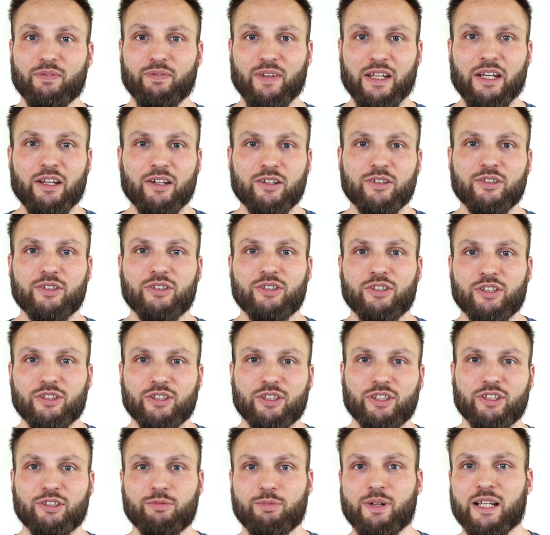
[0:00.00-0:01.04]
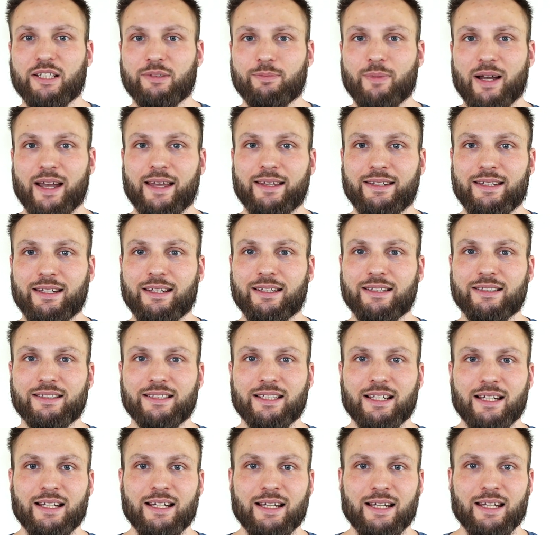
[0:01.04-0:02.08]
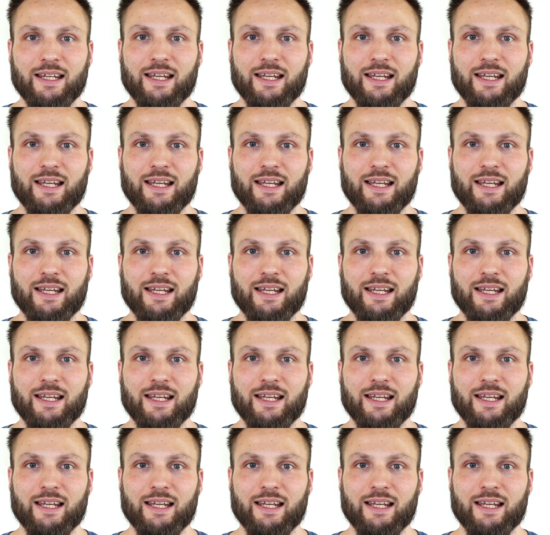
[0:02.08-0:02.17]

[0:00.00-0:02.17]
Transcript: videos, just express my ideas